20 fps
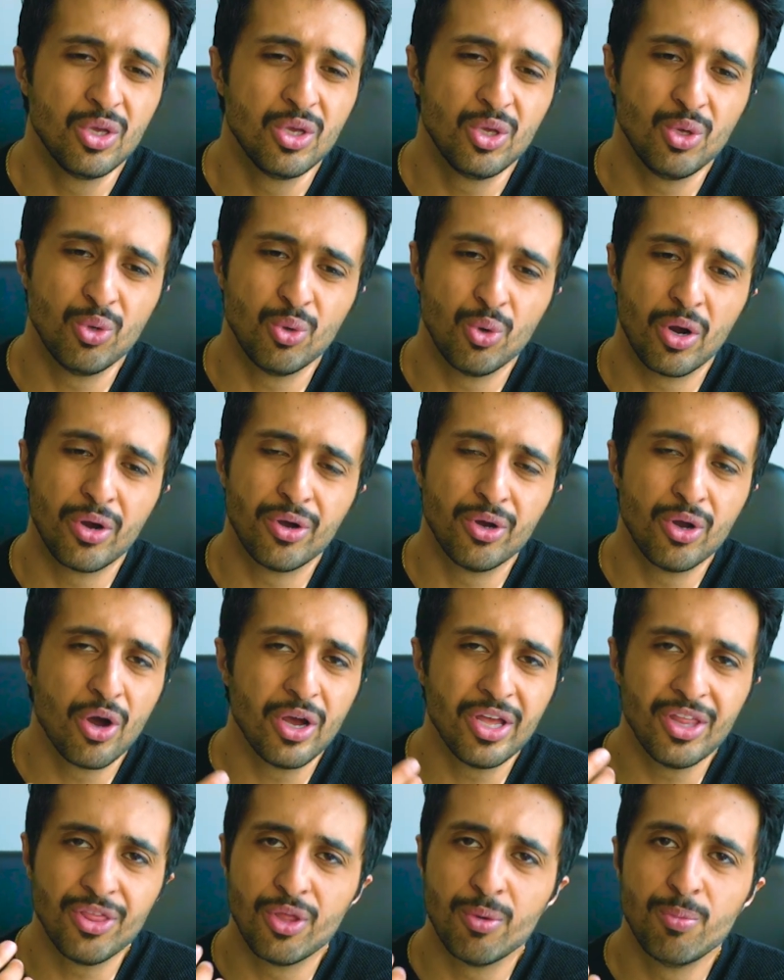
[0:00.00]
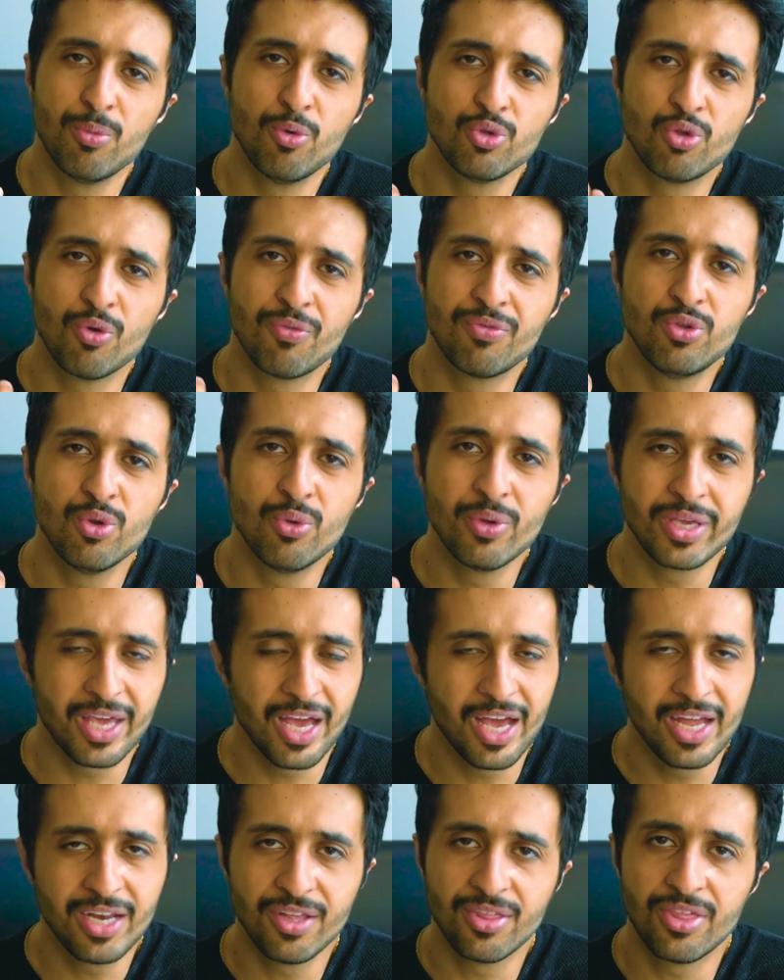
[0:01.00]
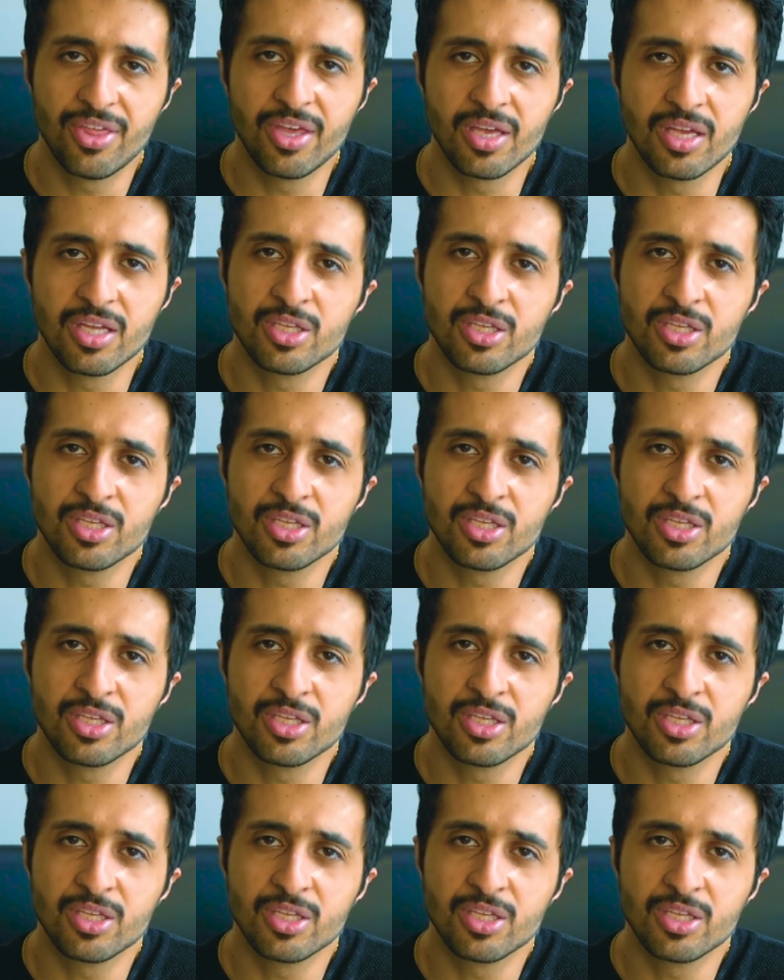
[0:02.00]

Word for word: you are not in the mood of doing anything.